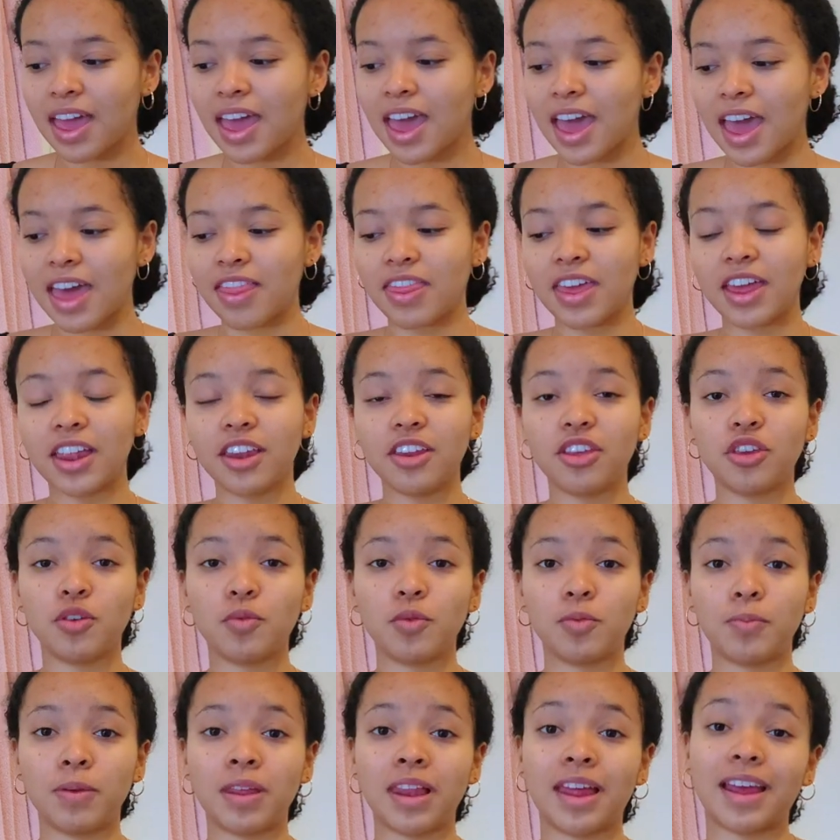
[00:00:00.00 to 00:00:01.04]
And then you would
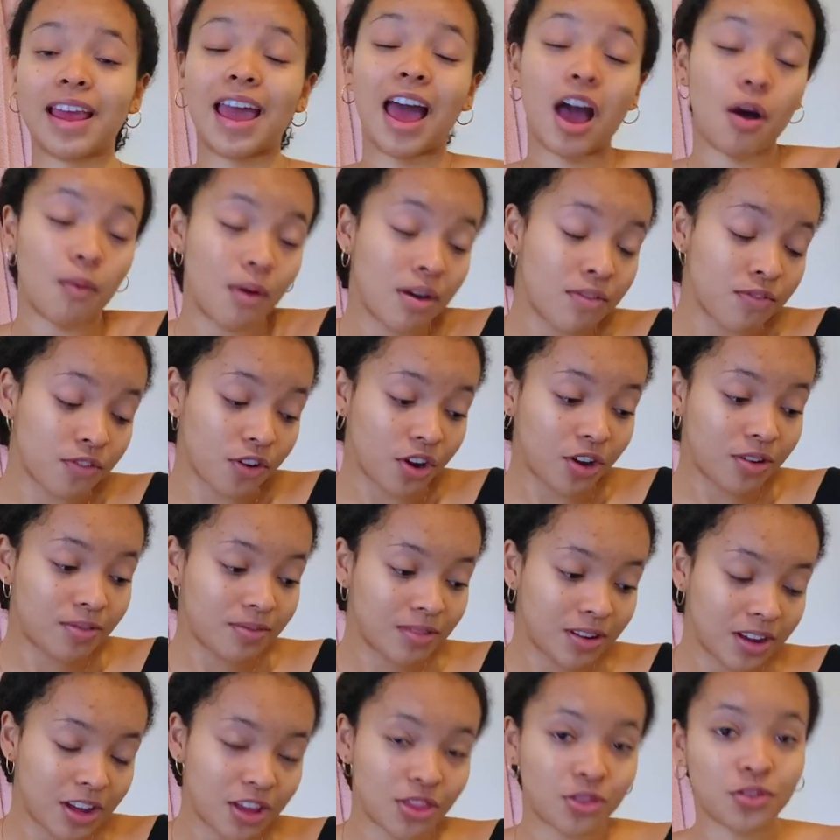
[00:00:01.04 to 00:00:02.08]
be like, however,
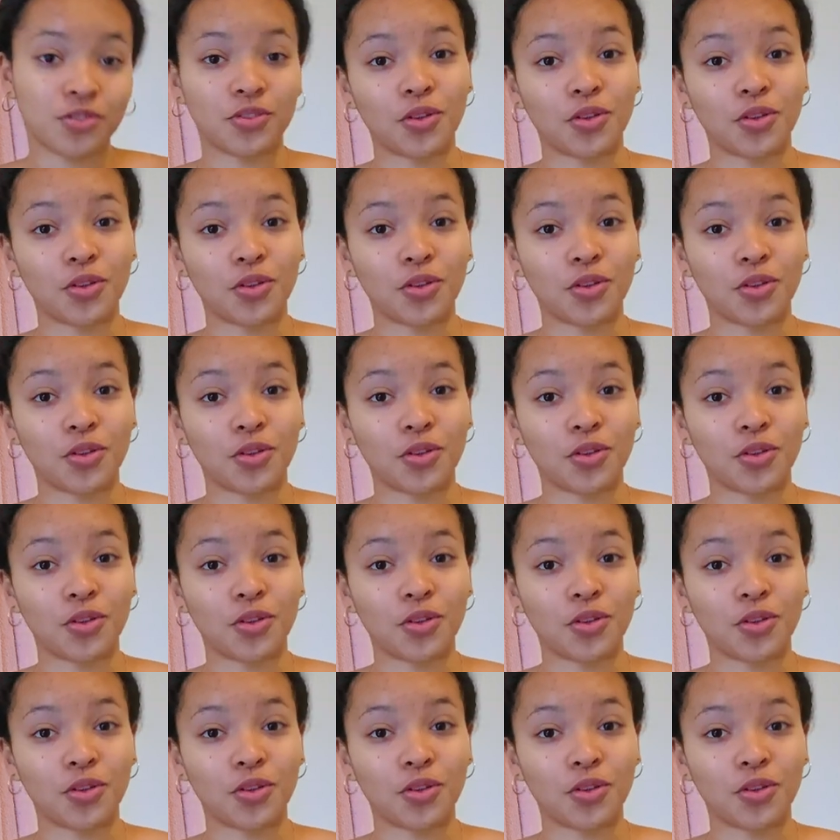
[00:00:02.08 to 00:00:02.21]
there's